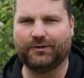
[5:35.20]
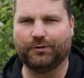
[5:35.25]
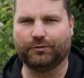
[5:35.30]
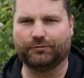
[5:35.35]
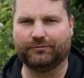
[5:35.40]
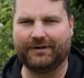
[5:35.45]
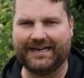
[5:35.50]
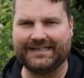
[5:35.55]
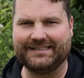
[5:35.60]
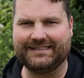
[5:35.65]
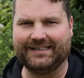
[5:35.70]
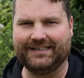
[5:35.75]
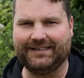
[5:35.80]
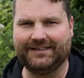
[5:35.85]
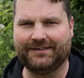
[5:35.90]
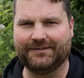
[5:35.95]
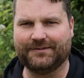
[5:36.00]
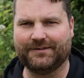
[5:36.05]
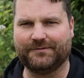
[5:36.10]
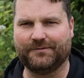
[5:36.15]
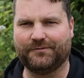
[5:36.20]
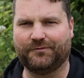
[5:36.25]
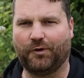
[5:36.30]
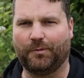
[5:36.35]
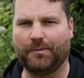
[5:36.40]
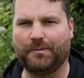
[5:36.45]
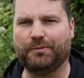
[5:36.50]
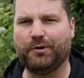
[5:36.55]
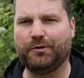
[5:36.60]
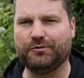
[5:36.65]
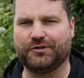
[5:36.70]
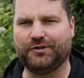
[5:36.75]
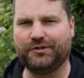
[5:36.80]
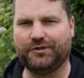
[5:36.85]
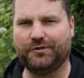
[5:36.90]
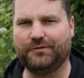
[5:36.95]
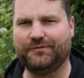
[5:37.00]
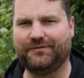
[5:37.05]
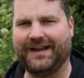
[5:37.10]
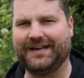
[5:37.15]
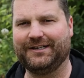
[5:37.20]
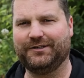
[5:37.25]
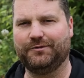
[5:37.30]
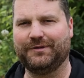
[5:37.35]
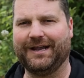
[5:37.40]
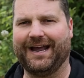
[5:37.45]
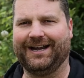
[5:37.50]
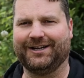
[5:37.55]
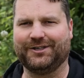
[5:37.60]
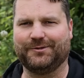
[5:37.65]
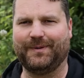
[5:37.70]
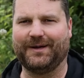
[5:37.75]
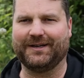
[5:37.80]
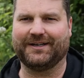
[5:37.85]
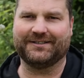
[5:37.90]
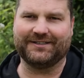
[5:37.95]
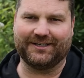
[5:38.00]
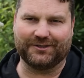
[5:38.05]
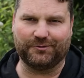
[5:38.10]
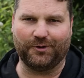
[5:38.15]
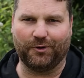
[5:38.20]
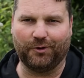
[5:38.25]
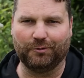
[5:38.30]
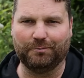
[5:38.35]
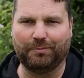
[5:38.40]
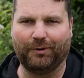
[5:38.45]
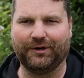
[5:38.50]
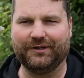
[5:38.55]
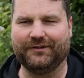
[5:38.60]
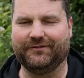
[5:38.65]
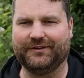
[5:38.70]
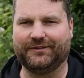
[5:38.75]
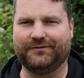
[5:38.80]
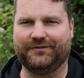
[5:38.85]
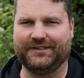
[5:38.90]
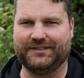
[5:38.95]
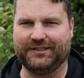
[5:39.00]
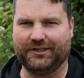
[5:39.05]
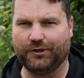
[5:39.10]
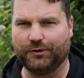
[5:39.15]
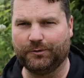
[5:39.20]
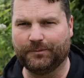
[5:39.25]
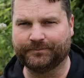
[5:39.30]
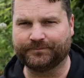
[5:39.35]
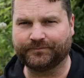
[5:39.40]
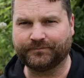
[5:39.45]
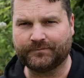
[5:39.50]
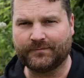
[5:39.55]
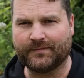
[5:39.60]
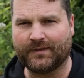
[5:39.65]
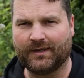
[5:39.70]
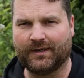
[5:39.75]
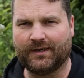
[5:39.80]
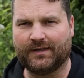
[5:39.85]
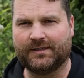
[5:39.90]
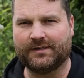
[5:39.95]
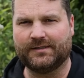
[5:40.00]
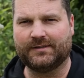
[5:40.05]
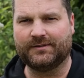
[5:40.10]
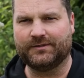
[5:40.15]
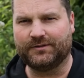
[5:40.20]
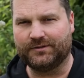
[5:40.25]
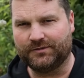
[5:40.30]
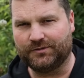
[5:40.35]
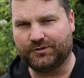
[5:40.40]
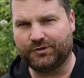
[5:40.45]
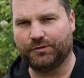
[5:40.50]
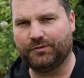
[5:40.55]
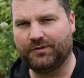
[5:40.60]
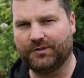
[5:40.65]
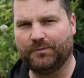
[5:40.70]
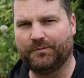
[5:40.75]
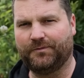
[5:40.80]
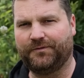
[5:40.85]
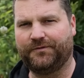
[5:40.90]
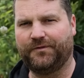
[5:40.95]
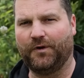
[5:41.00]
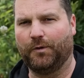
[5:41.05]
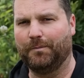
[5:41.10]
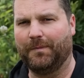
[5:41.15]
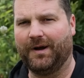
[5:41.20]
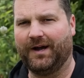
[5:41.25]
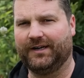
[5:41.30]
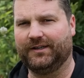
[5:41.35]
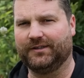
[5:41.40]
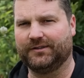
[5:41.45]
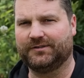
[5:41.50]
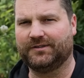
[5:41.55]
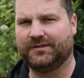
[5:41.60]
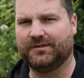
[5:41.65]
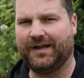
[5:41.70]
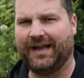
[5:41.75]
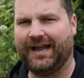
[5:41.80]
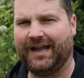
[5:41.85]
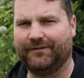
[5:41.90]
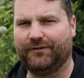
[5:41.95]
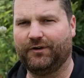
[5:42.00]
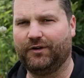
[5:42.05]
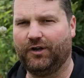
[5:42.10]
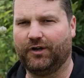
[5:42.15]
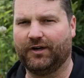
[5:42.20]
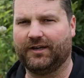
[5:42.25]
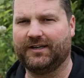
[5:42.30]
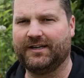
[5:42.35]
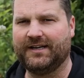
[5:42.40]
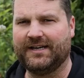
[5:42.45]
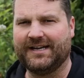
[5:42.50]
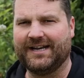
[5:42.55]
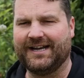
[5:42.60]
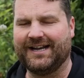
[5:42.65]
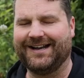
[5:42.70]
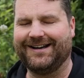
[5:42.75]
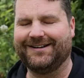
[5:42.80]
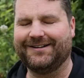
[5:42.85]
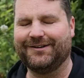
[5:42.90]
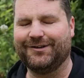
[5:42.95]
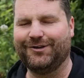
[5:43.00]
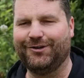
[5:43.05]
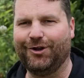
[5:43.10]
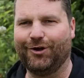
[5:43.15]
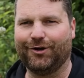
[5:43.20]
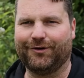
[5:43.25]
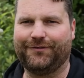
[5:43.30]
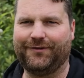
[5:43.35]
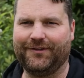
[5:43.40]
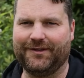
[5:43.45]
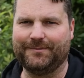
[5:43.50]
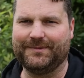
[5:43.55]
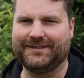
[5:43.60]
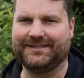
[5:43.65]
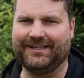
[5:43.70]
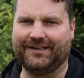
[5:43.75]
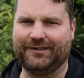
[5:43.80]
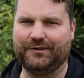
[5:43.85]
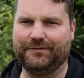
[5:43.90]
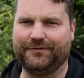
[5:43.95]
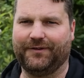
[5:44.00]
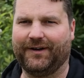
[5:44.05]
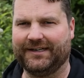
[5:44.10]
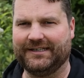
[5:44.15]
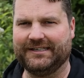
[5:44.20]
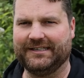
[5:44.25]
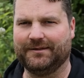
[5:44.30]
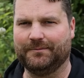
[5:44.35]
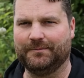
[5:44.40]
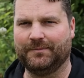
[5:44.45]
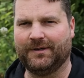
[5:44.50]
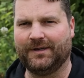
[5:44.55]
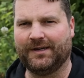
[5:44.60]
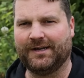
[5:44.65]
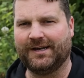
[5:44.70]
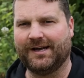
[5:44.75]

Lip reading: already, from approaching a new venue aspect, because that's the whole point of this video, do the foot miles, have a look for them until you find them.